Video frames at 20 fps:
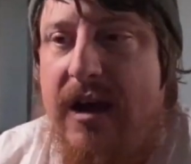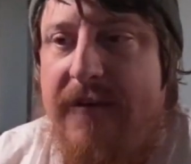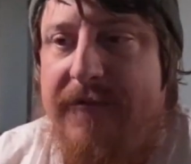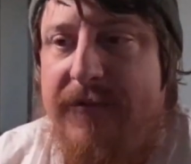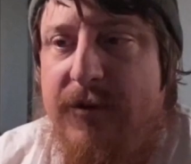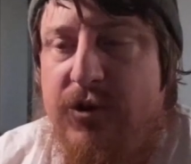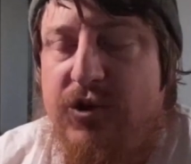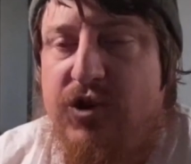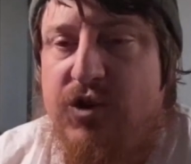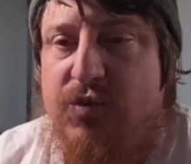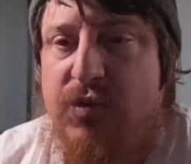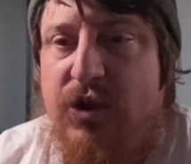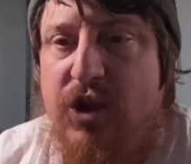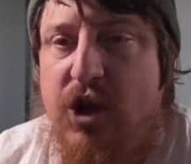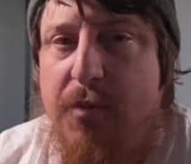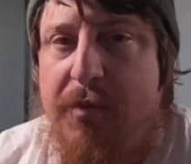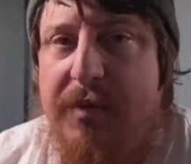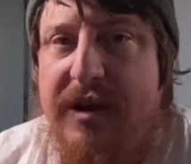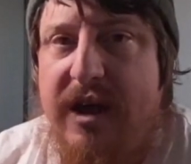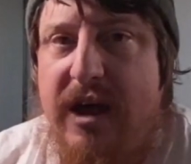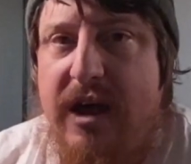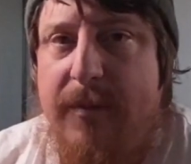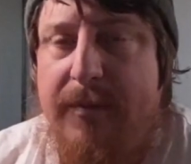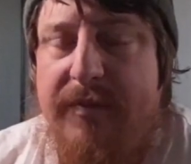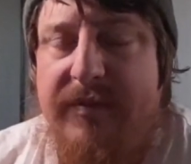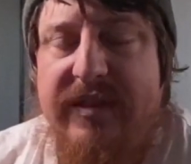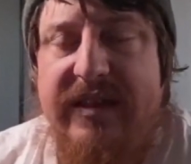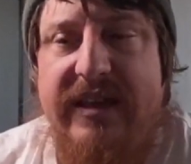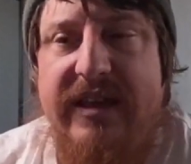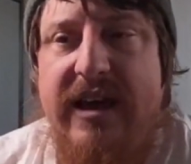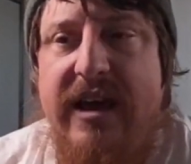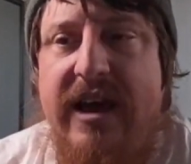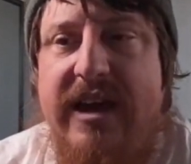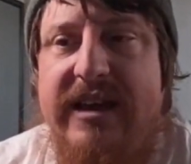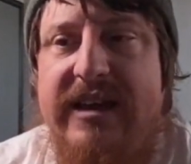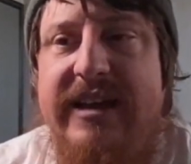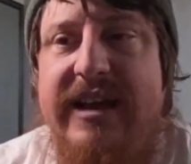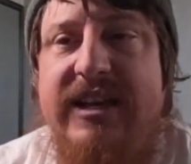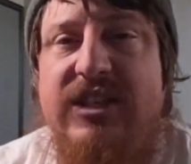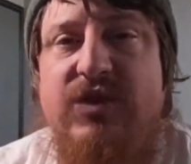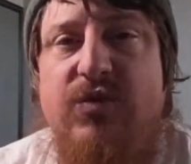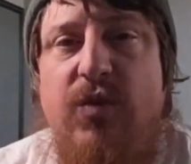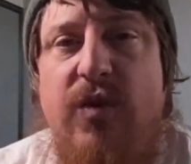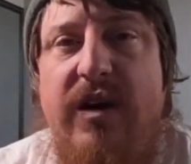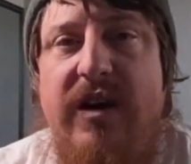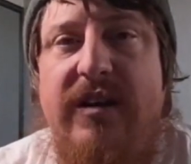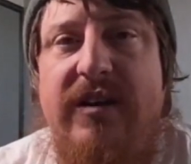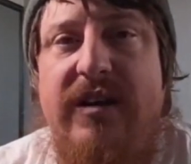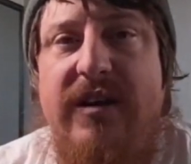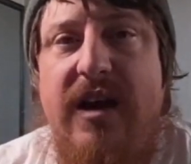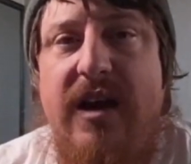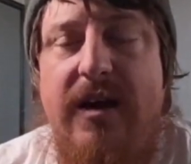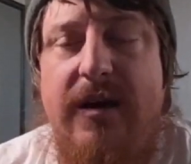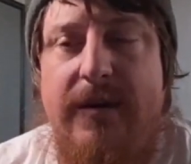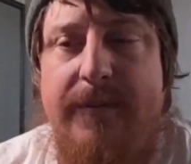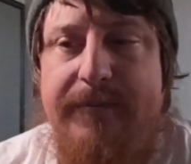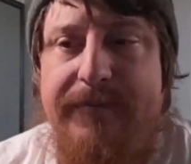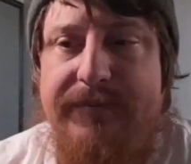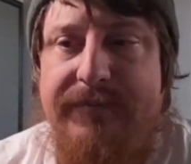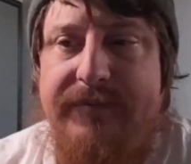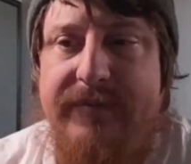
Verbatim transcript: Futures will open up. The ES1